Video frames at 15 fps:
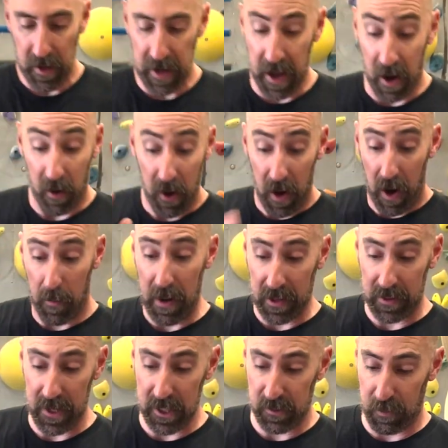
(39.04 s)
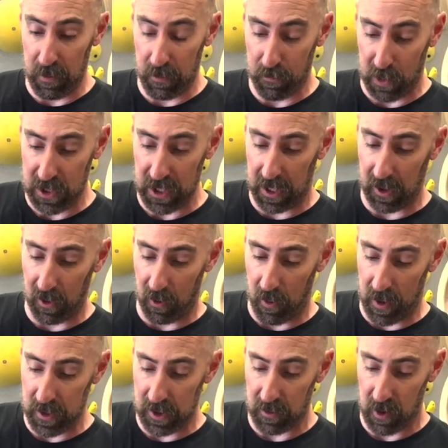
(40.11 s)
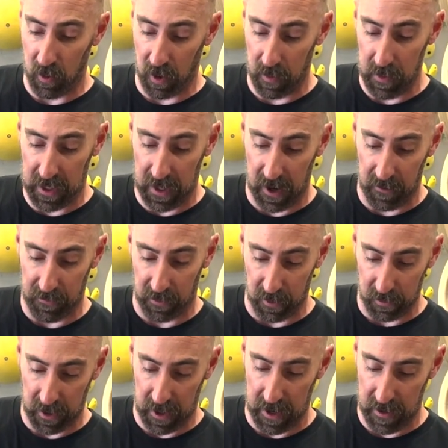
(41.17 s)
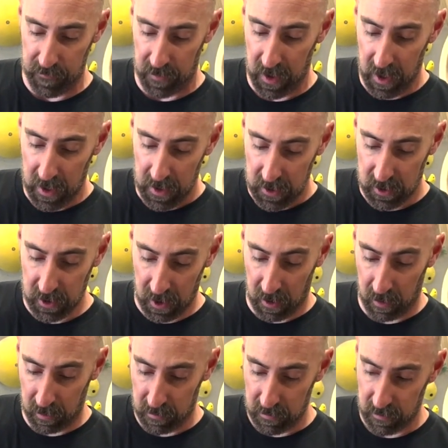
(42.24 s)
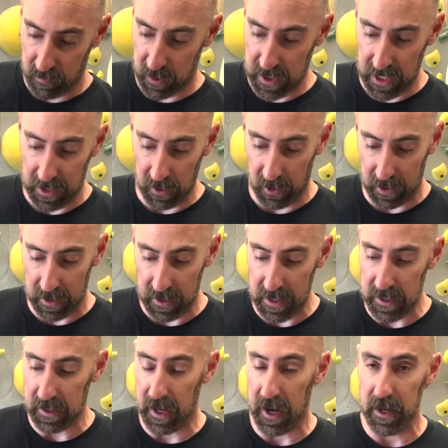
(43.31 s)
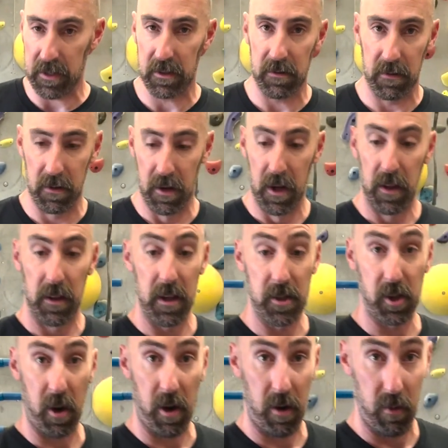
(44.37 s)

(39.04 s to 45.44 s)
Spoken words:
Now, about these particular ones, you want to be careful, okay? So if we take a look at these guys, these are